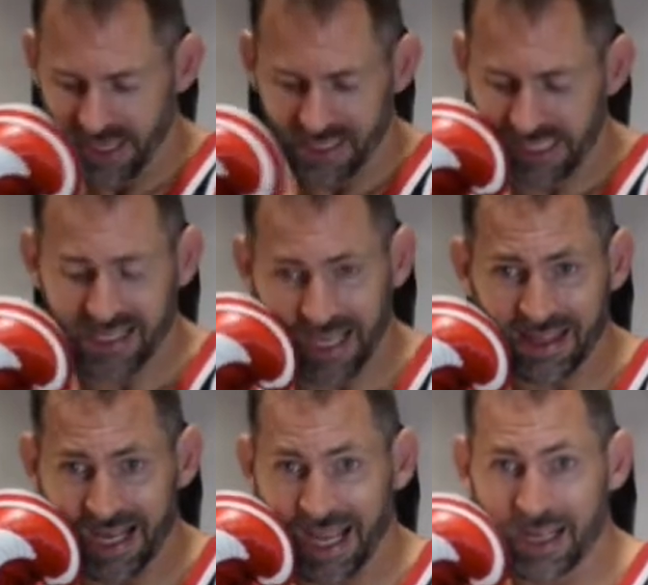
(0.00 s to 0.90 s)
and to get
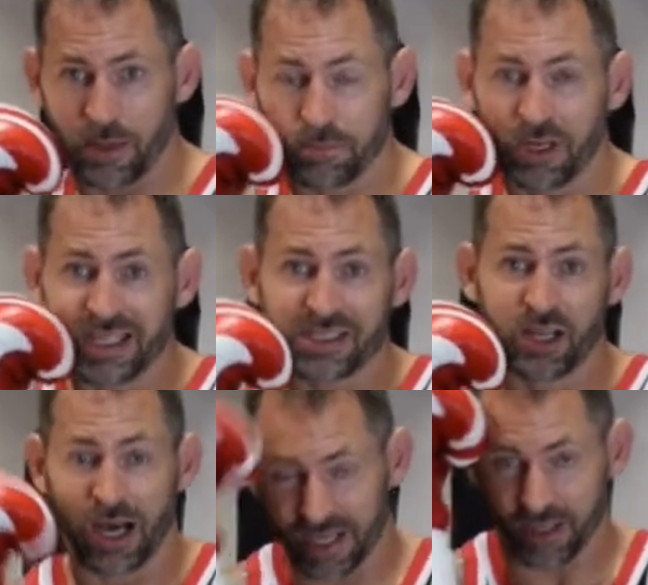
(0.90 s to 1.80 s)
that hand up nice and
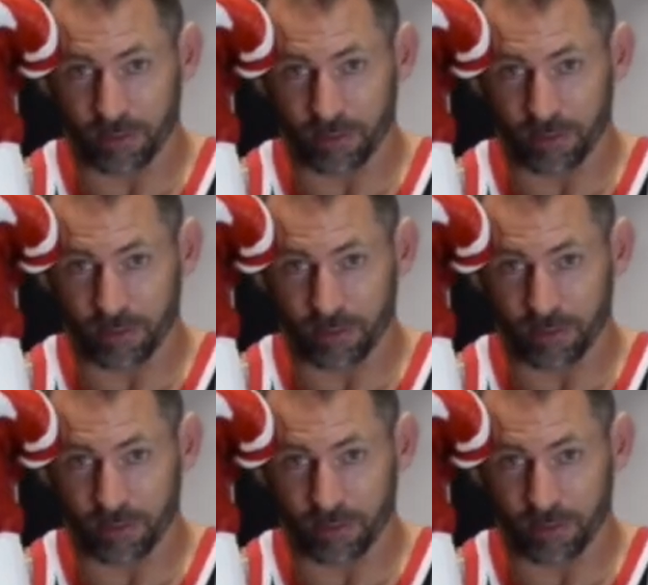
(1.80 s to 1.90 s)
high,